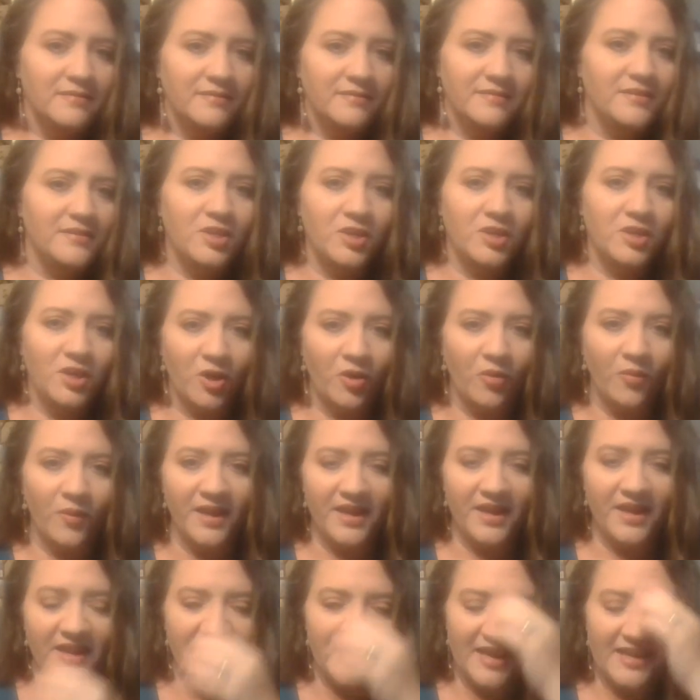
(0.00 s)
in a
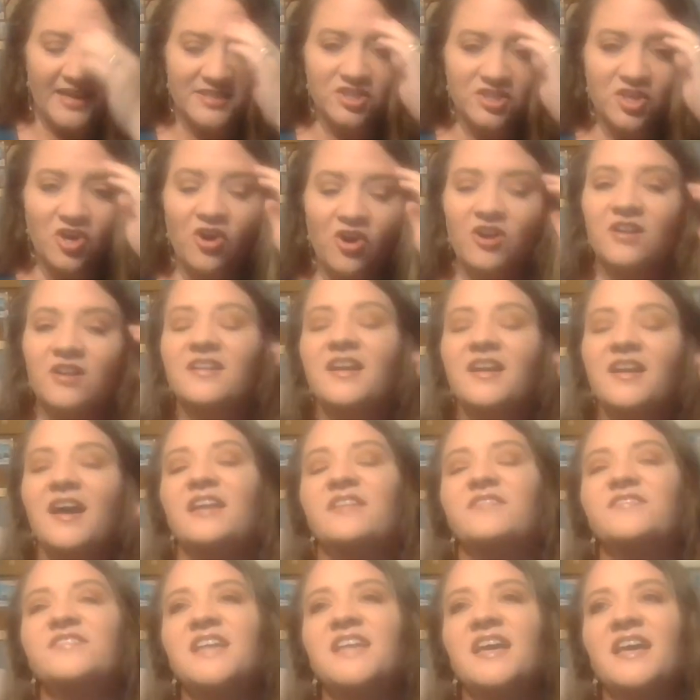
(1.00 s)
NASCAR kind
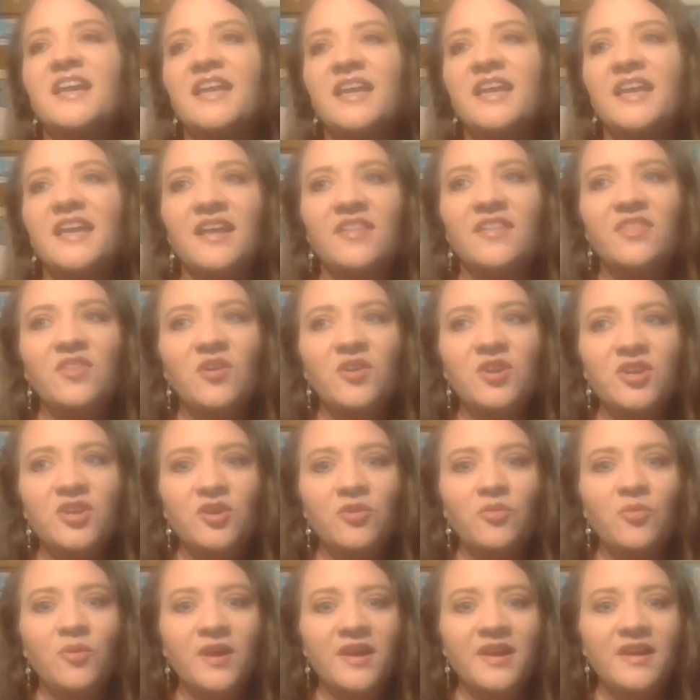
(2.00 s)
of setting. And I thought, you
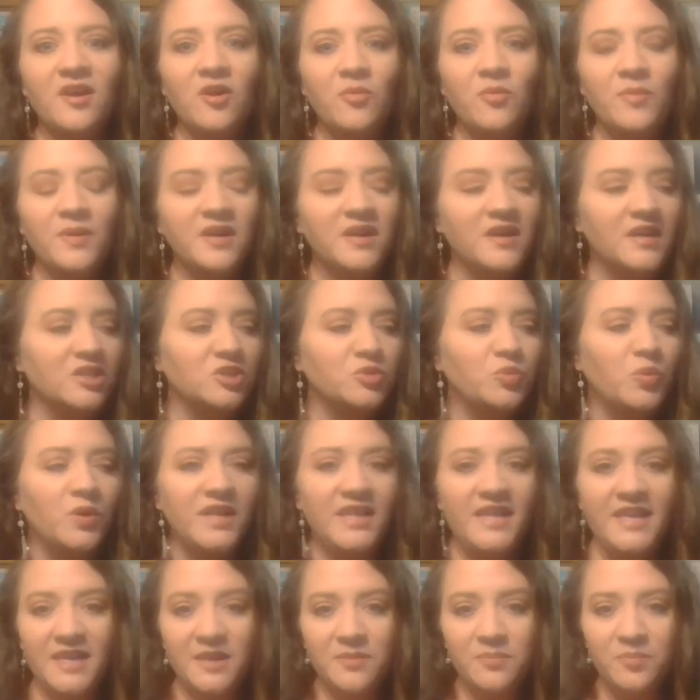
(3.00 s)
know what? Oh my gosh, what
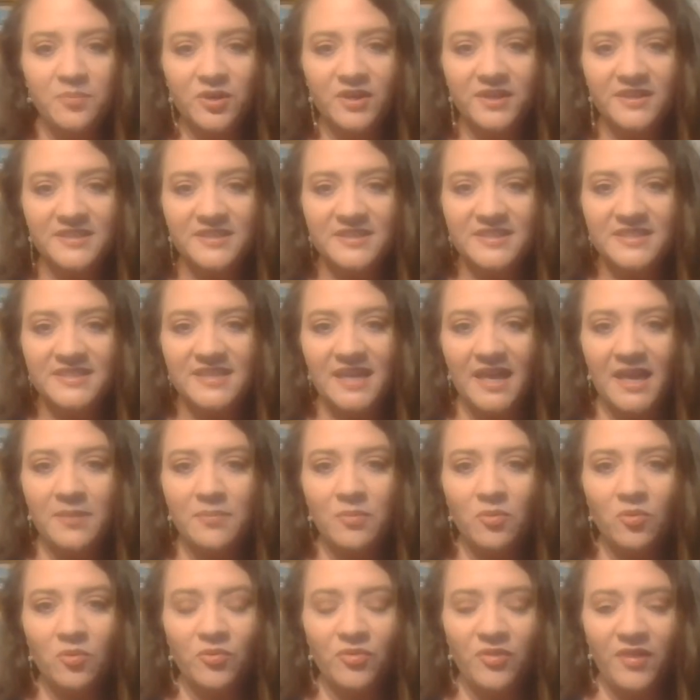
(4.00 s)
he could bring to the
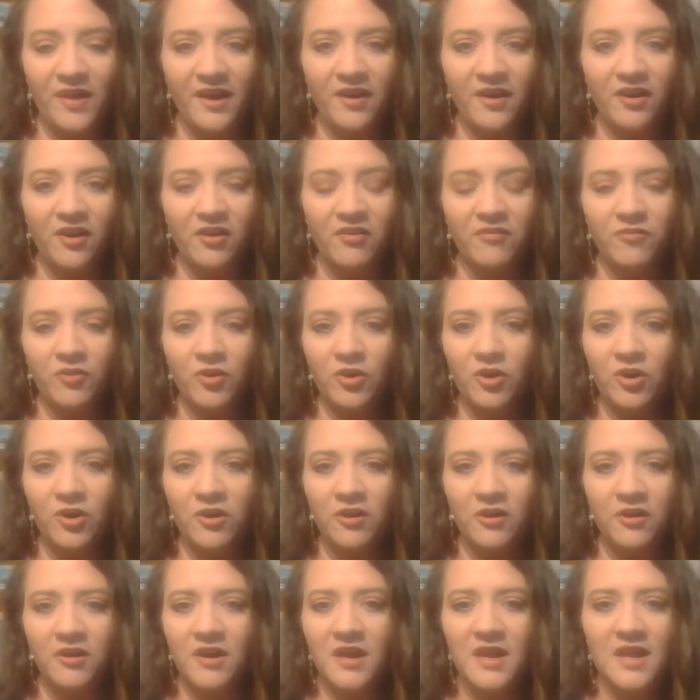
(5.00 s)
table there for
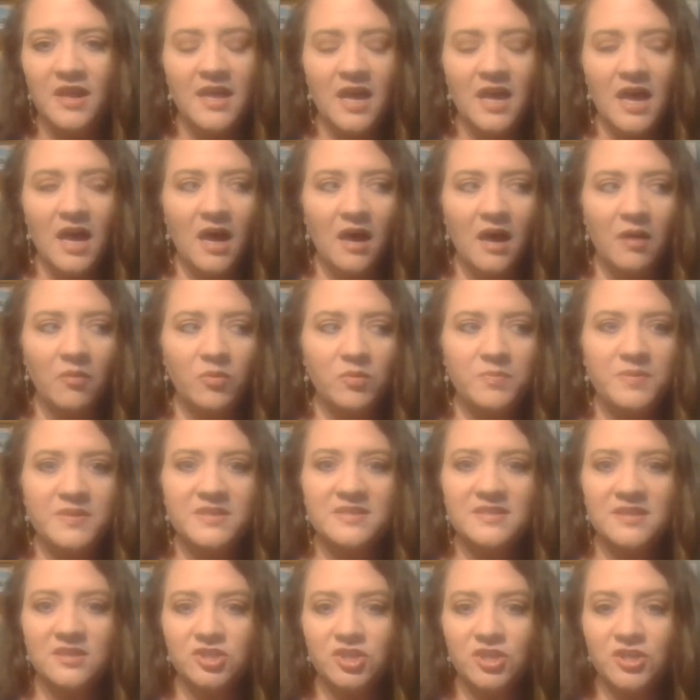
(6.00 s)
her would be
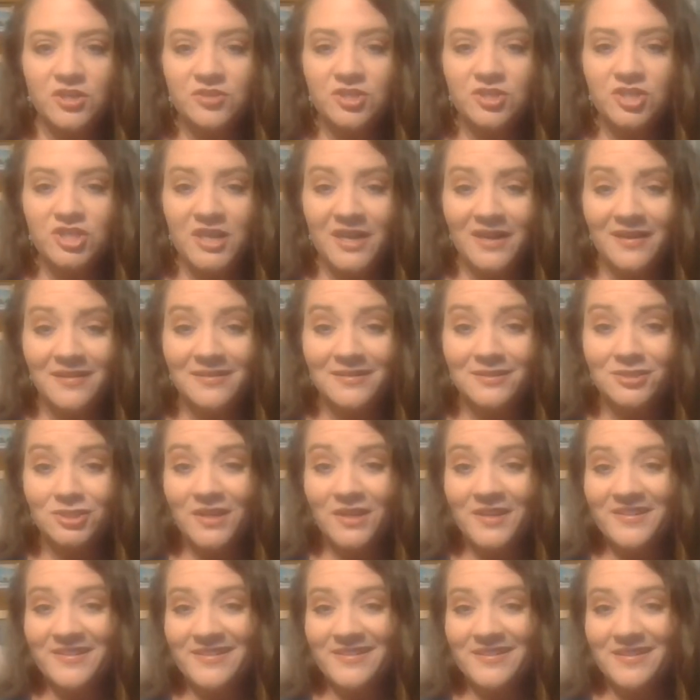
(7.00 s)
such a huge challenge.
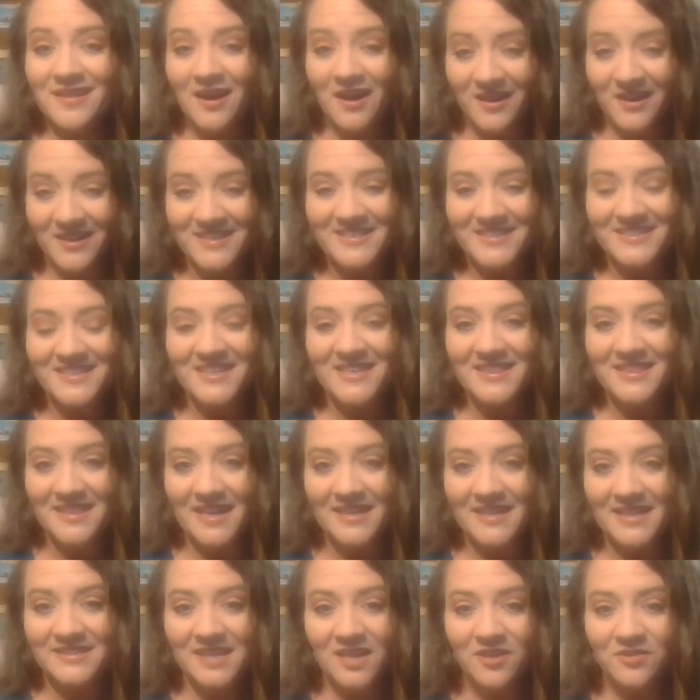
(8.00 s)
And honestly,
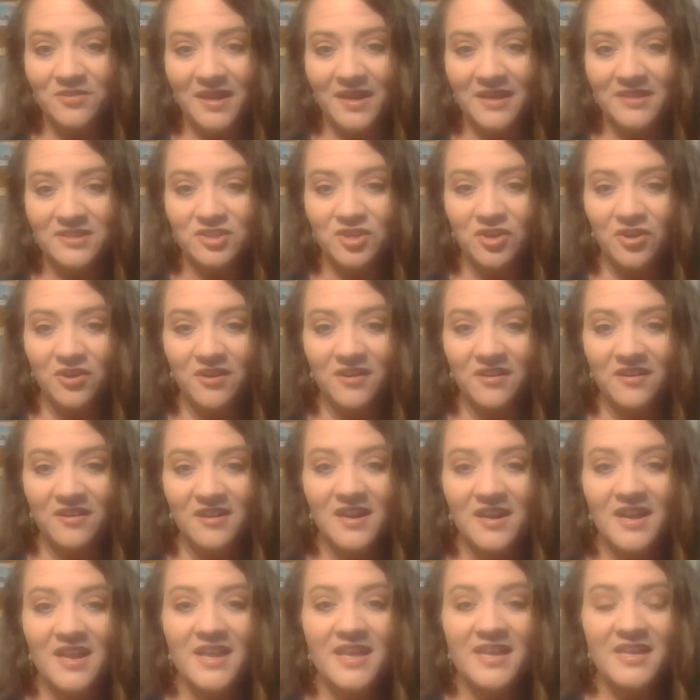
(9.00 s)
that's how NASCAR
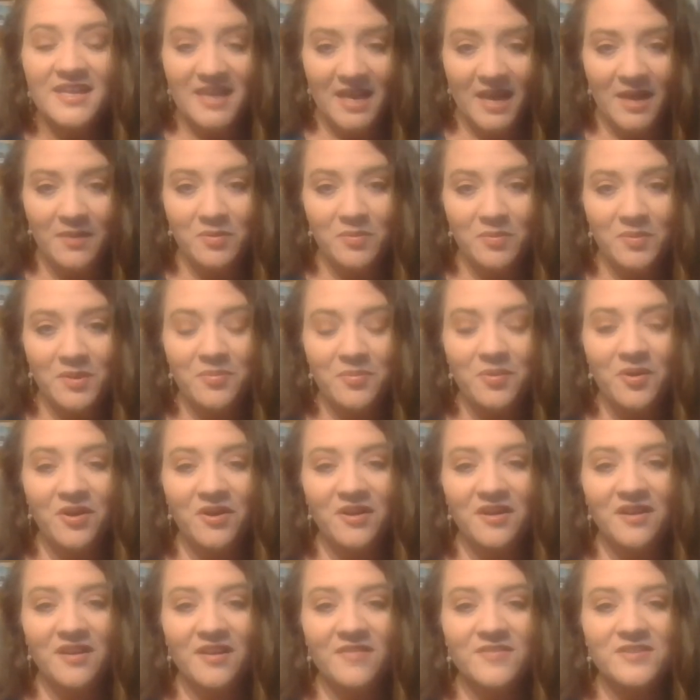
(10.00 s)
came to be a
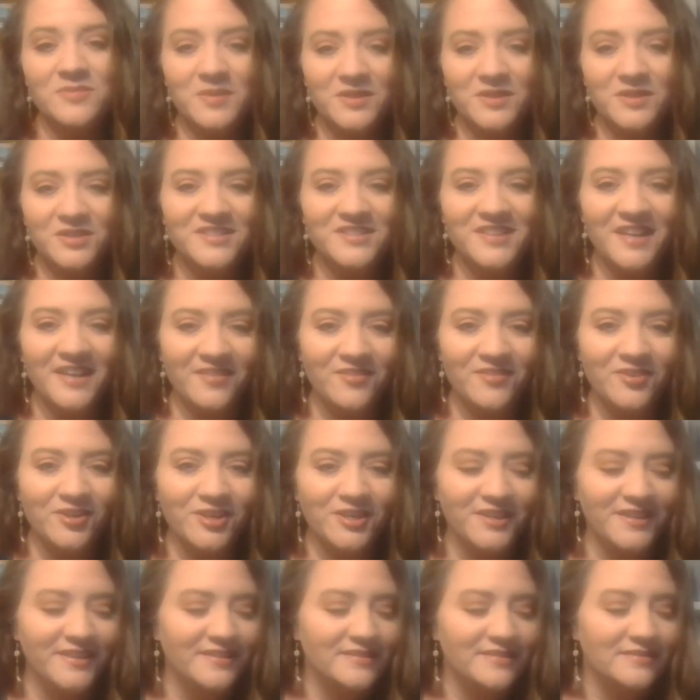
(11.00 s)
part of As Much as I Ever
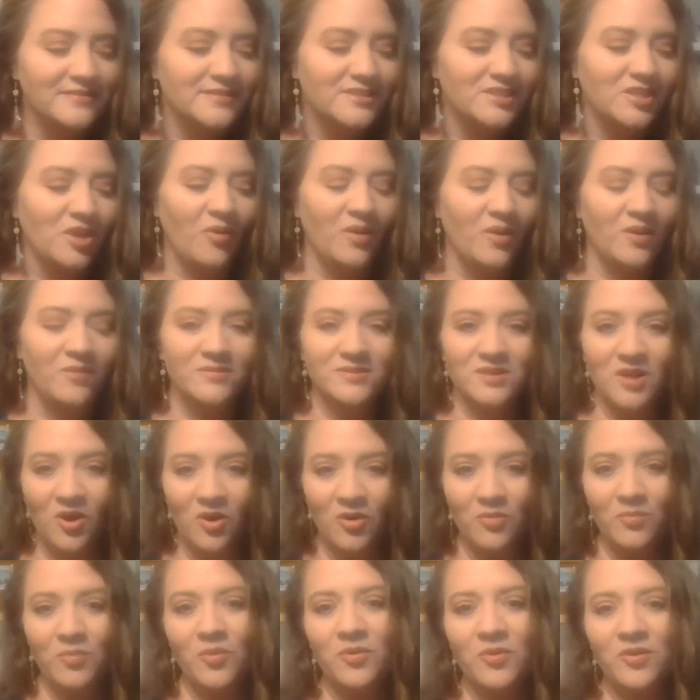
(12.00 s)
Could. So it was
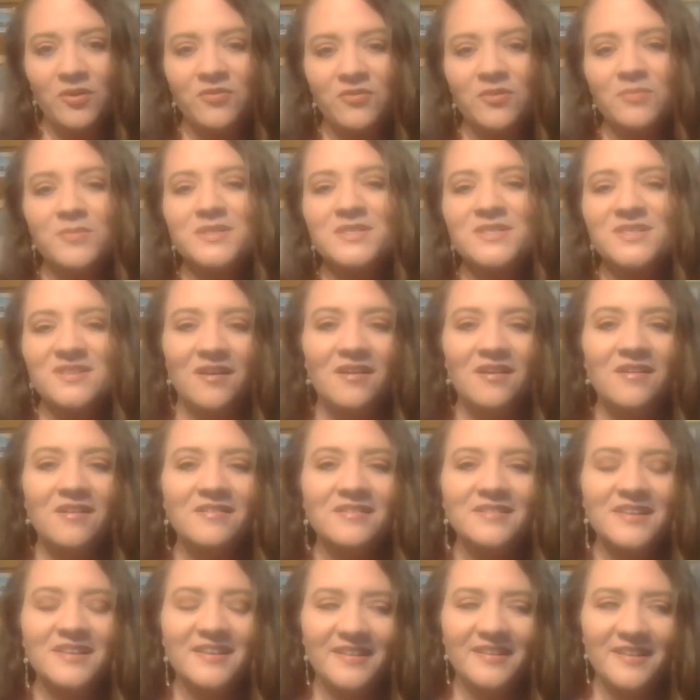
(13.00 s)
all born from a
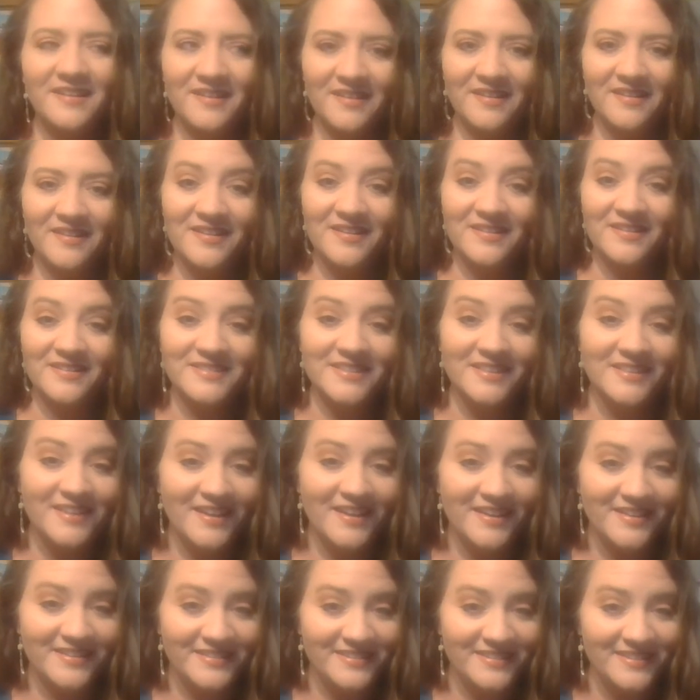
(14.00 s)
song and an
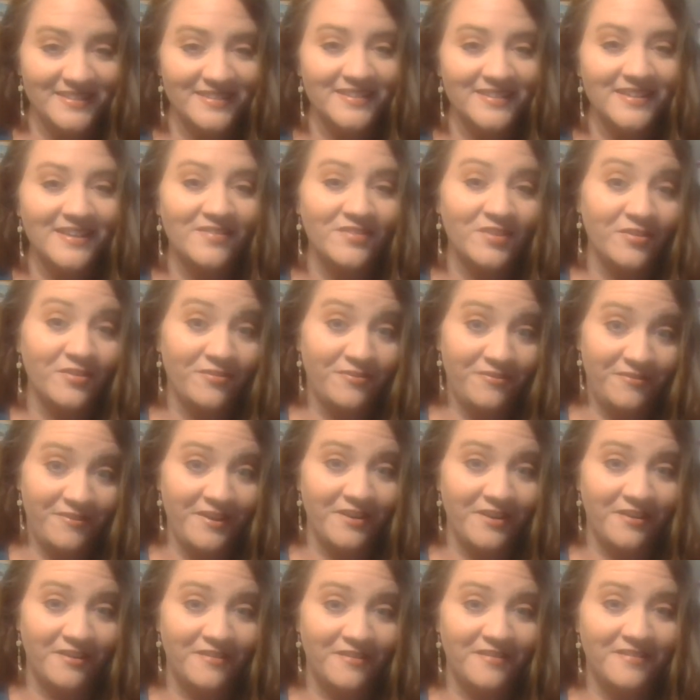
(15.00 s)
idea of a
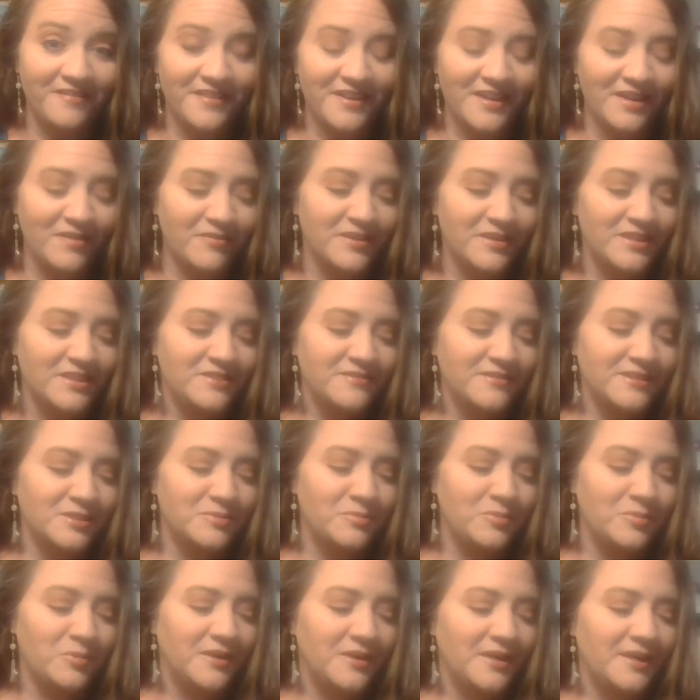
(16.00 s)
fear that I wanted to
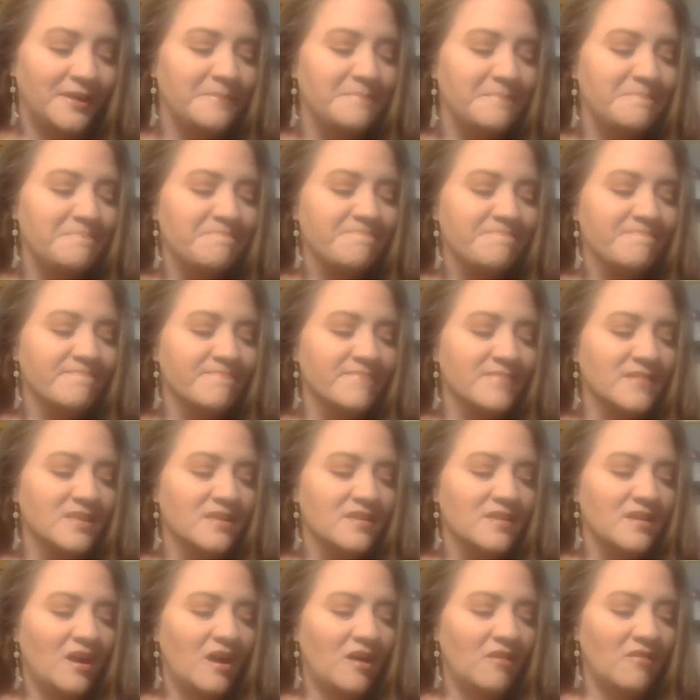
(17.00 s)
explore.
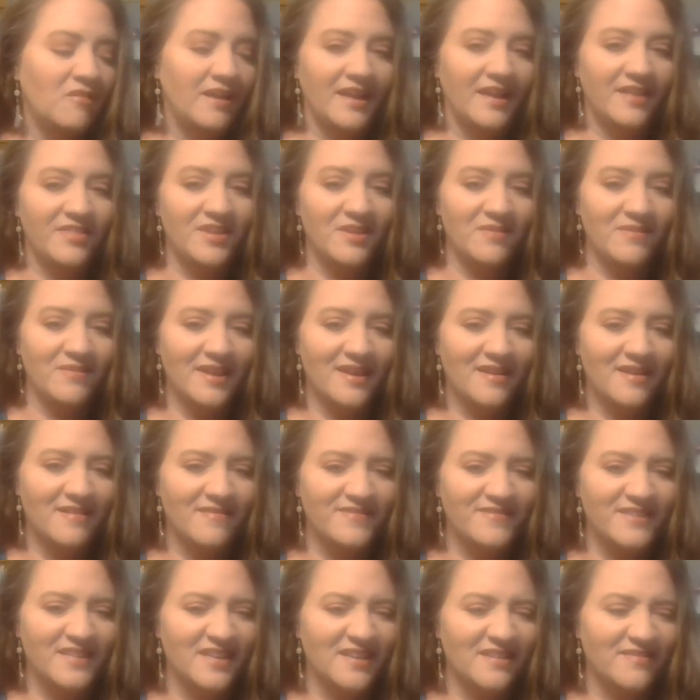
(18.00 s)
All right, I think we
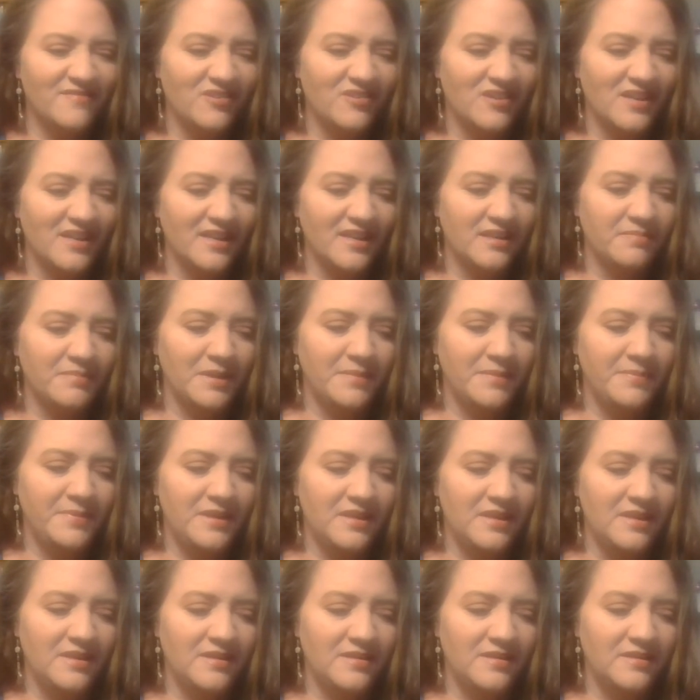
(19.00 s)
have time for like
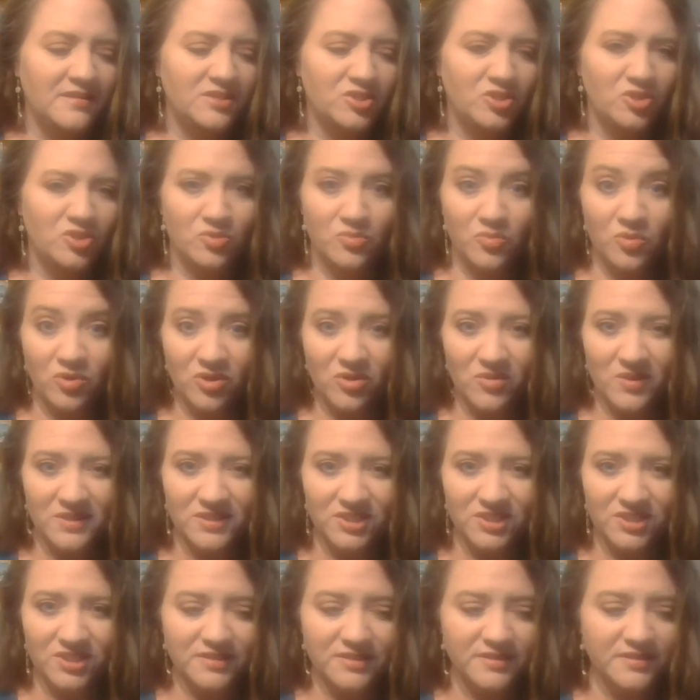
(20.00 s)
maybe 2 more
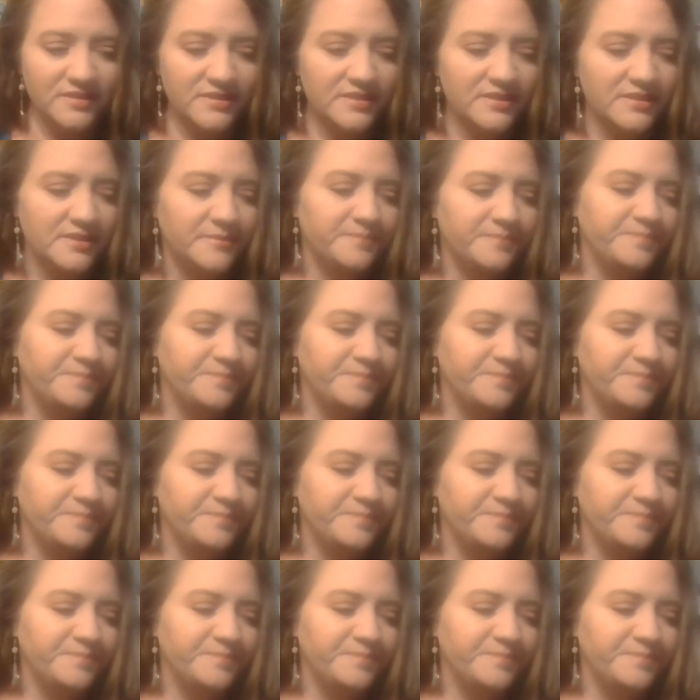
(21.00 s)
questions.